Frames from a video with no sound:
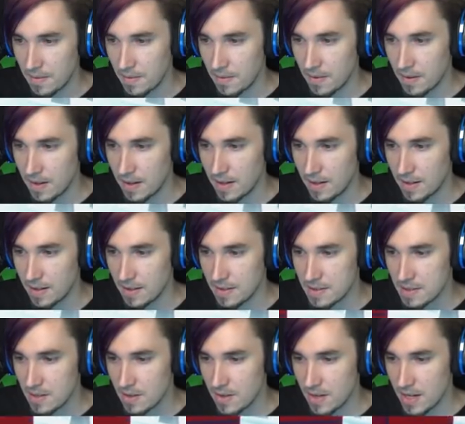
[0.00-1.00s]
Alright,
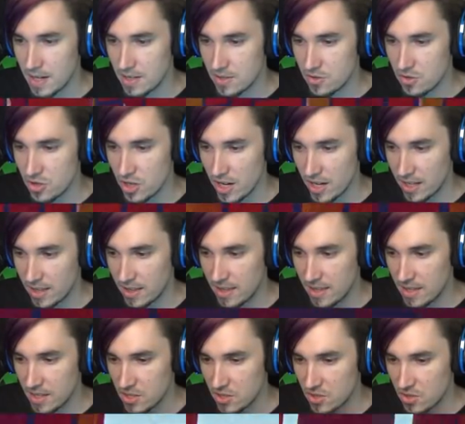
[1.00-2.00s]
let's go ahead and check
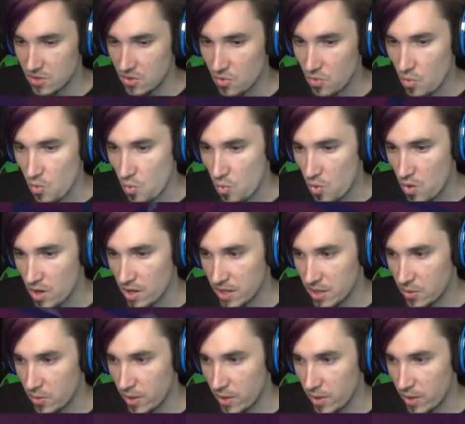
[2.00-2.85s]
this really